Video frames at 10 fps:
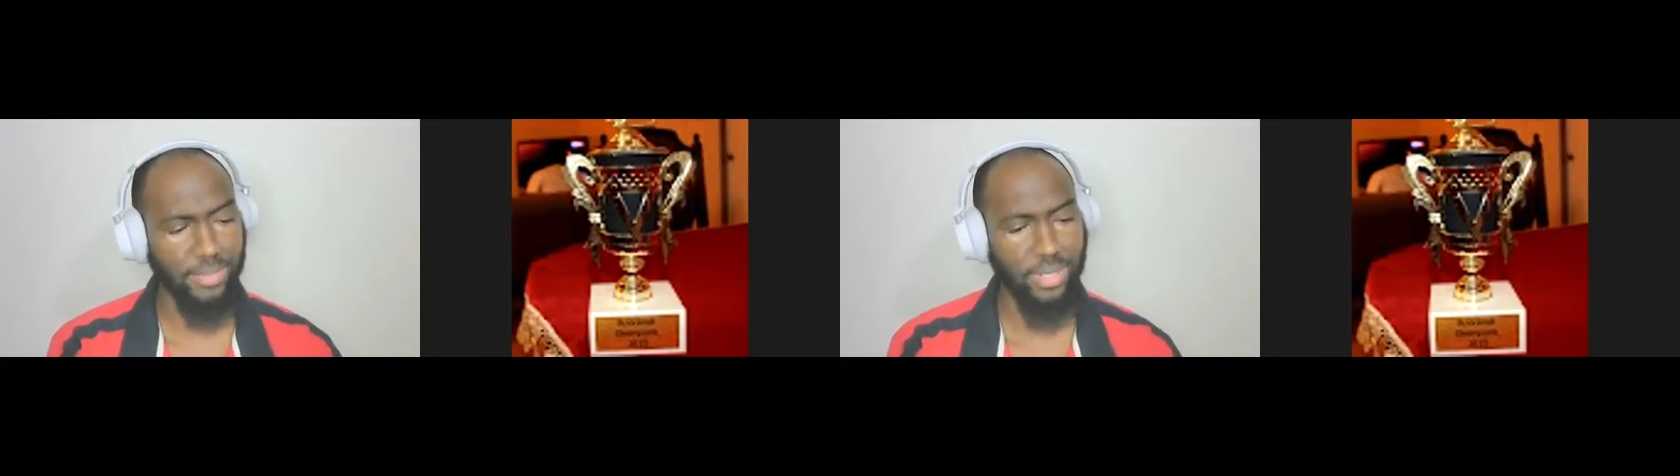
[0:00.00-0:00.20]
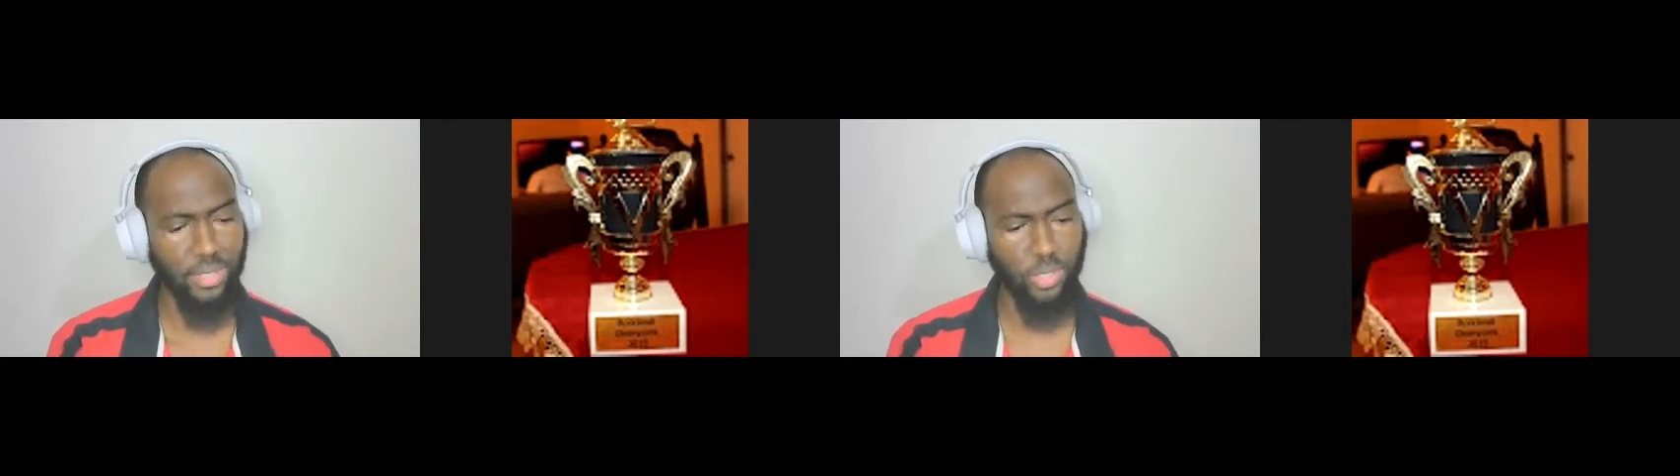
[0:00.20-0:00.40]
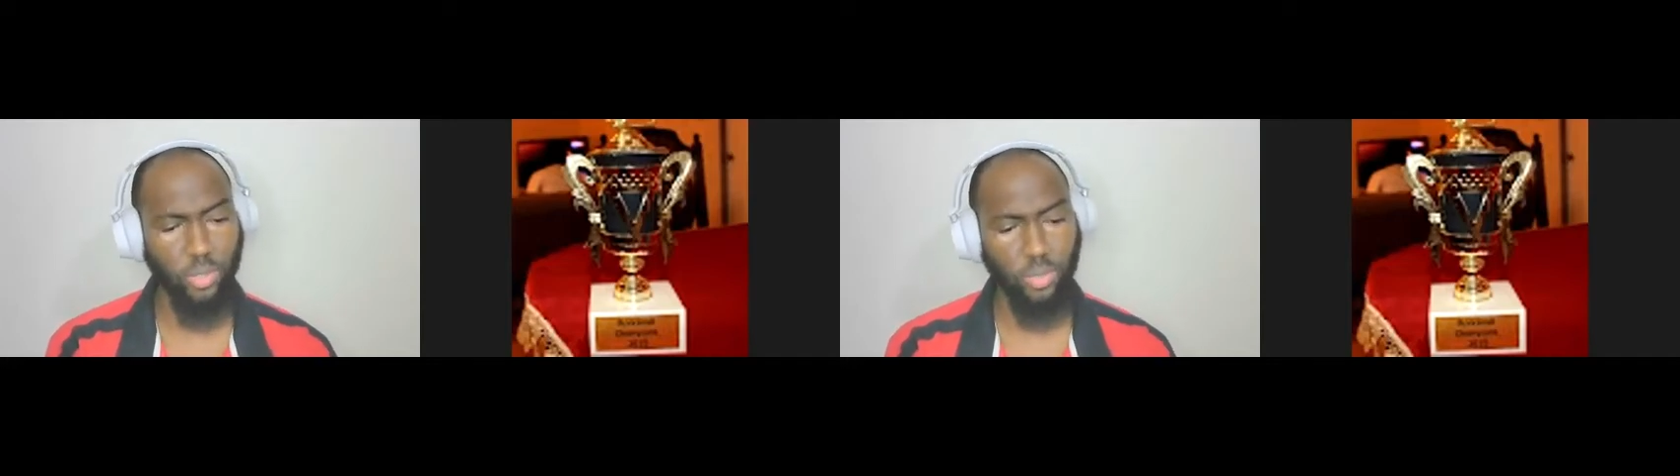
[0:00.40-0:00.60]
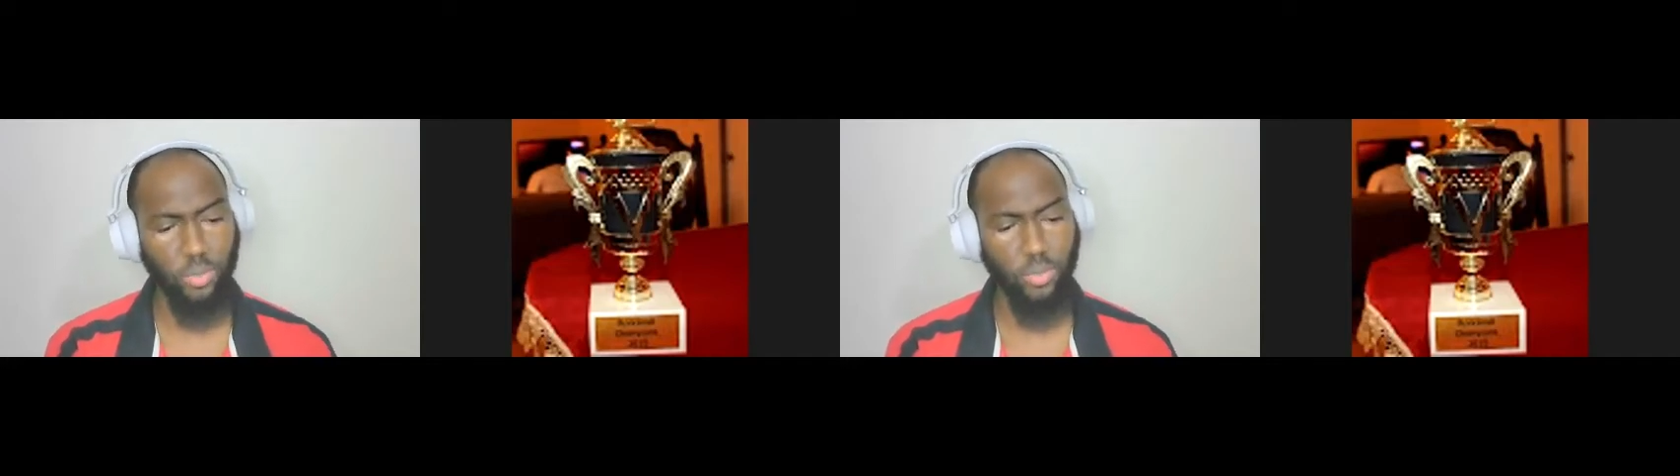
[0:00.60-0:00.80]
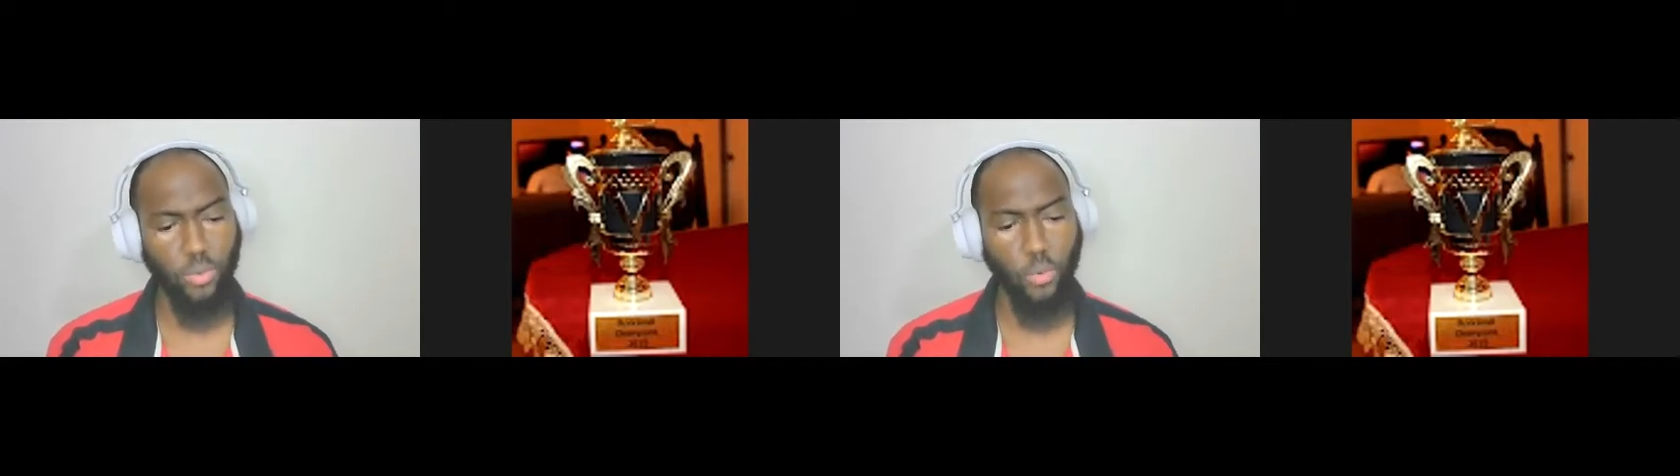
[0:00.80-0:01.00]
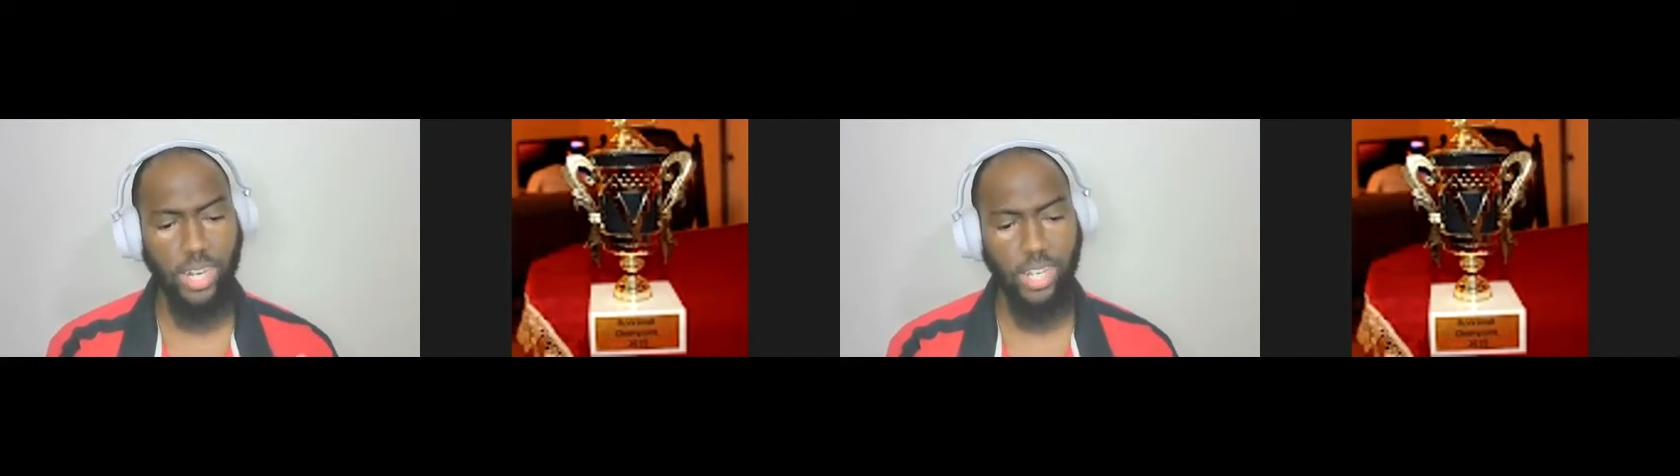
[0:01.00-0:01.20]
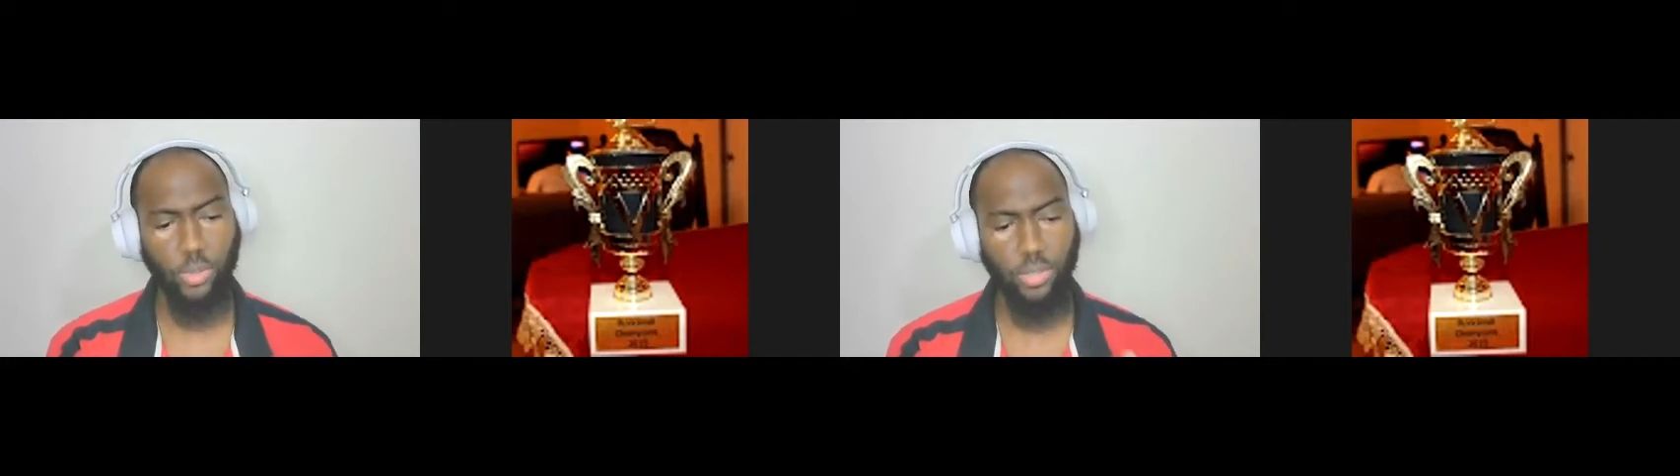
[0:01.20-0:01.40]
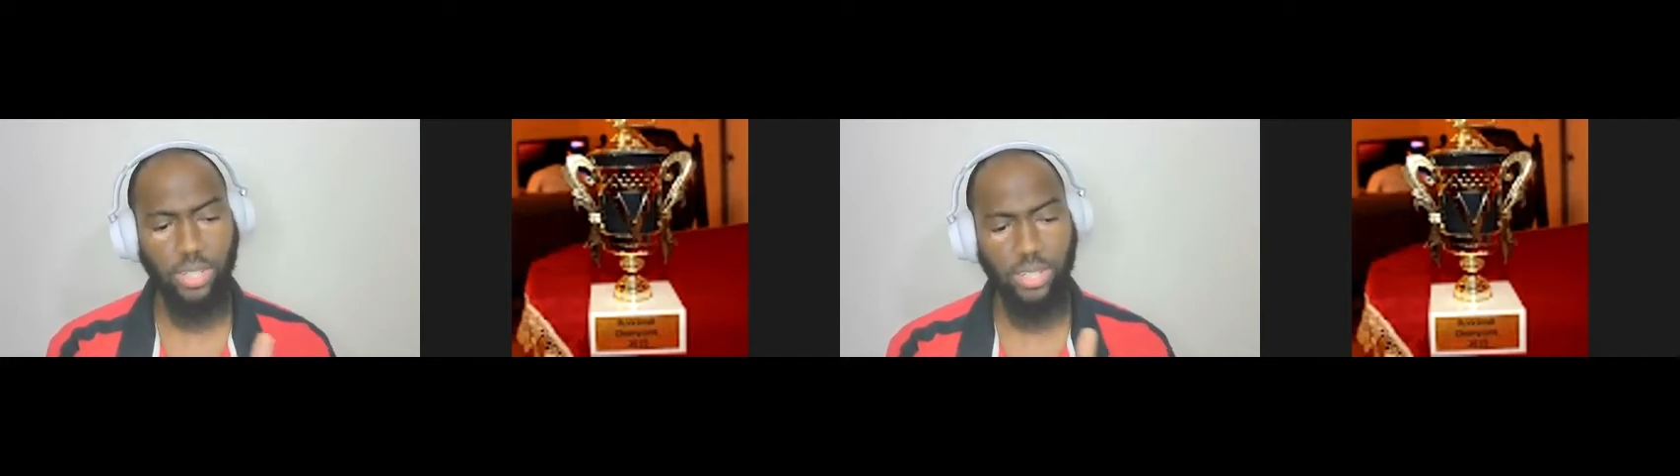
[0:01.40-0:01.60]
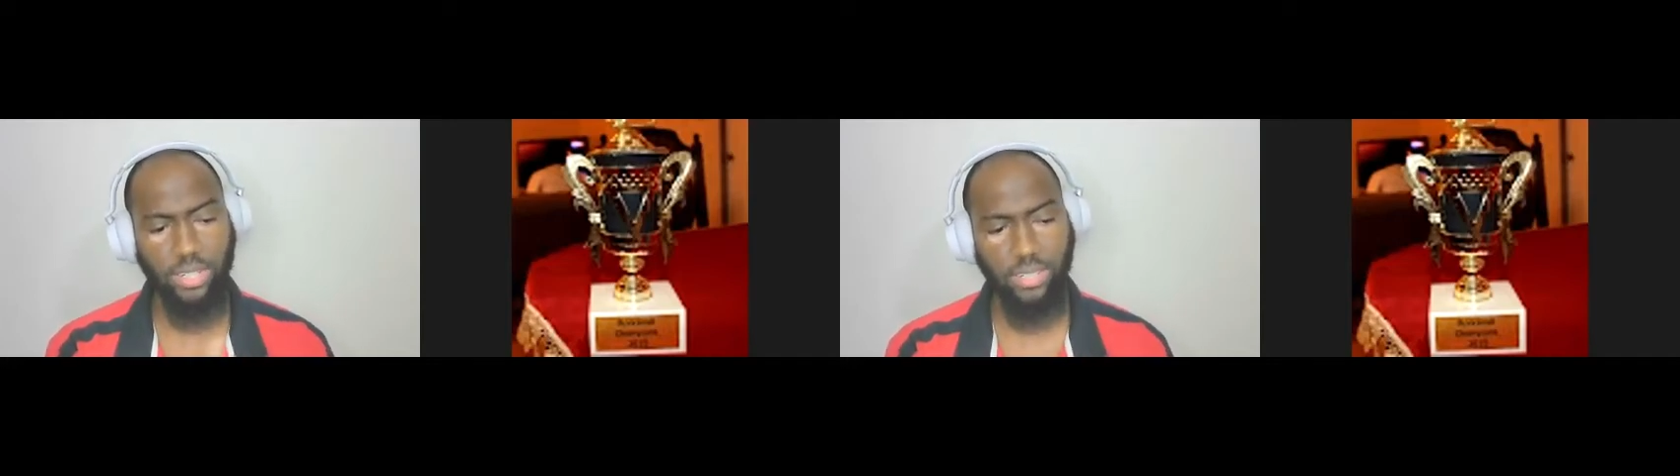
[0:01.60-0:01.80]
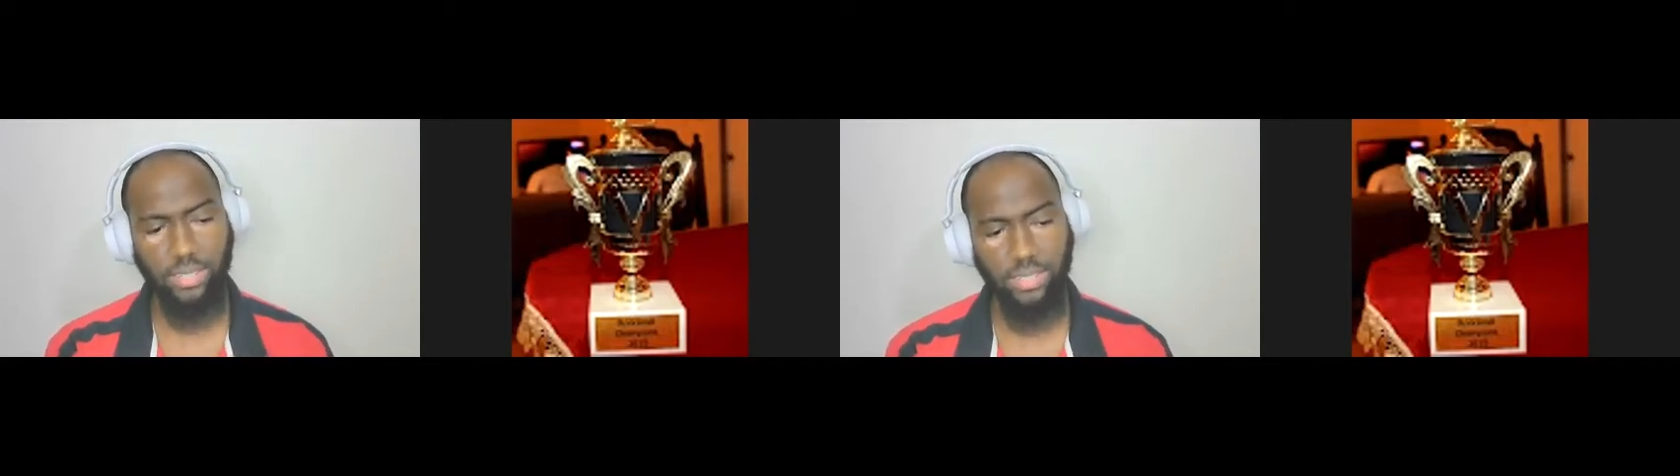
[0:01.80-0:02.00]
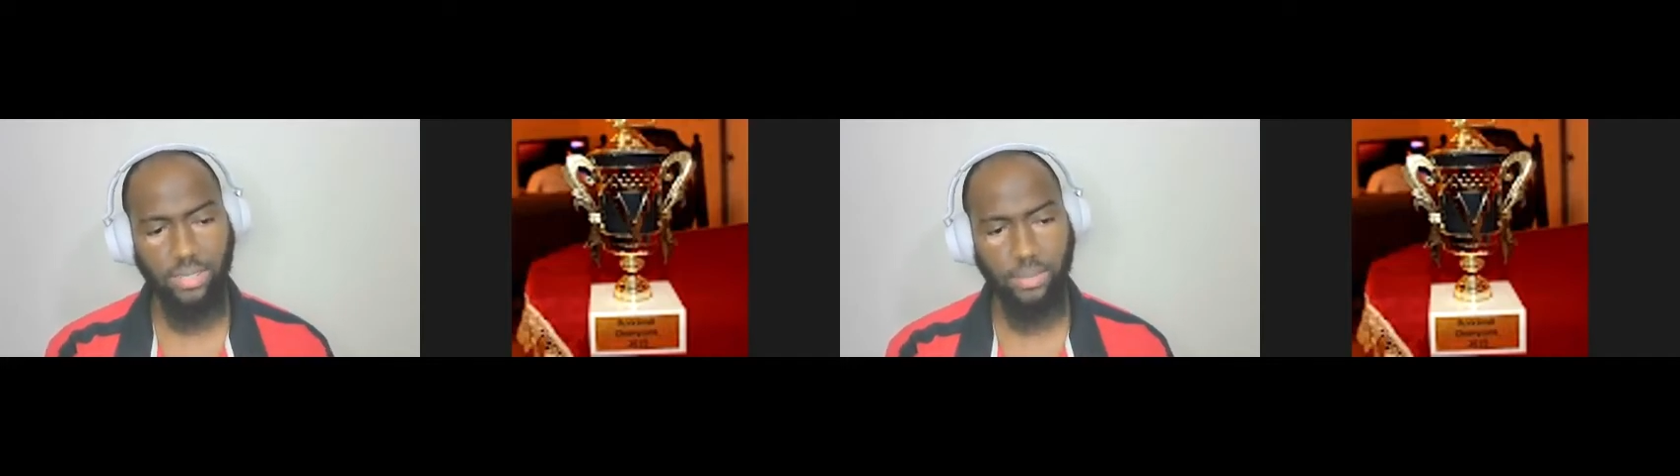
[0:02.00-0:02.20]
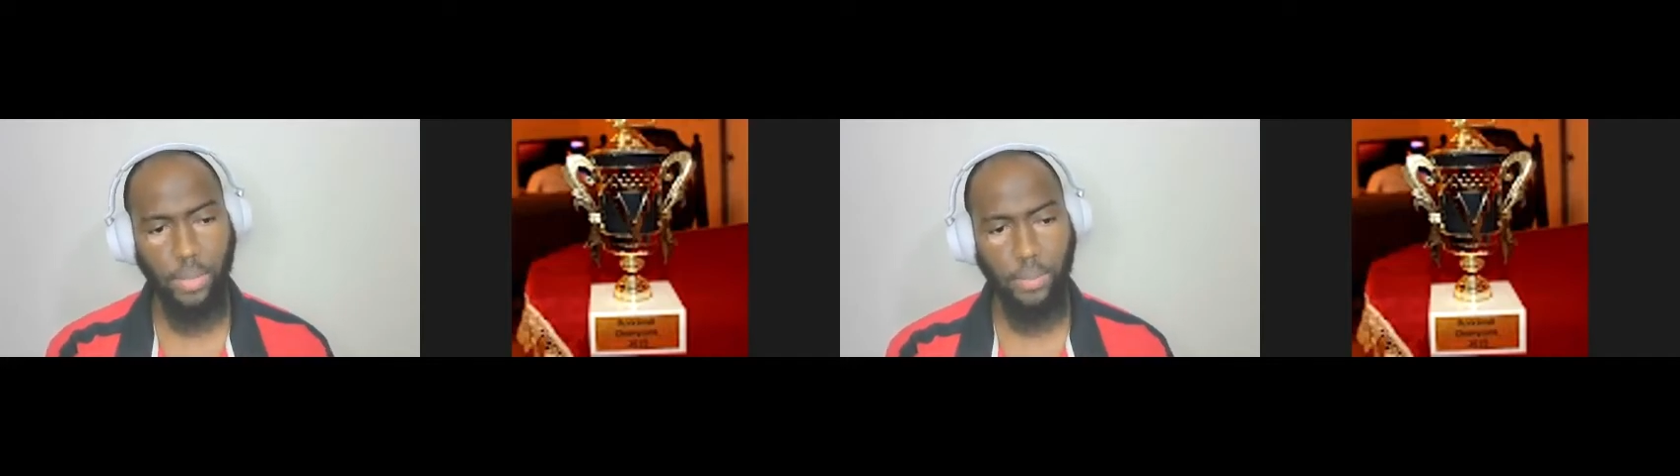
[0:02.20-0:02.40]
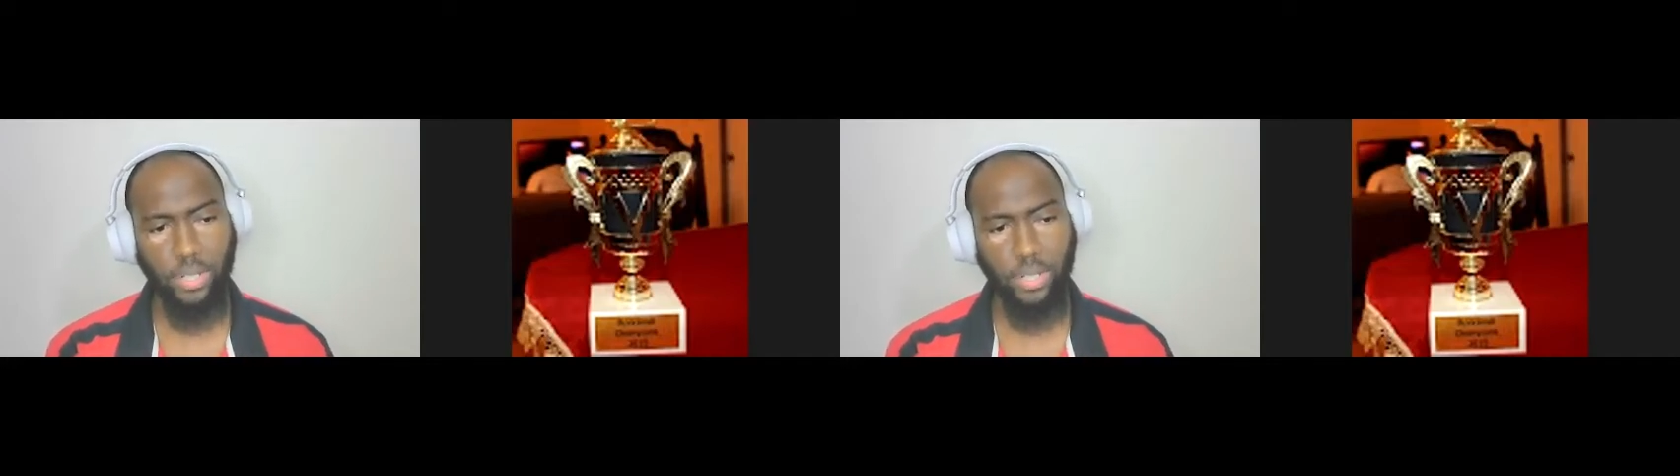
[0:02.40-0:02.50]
So when he do good, people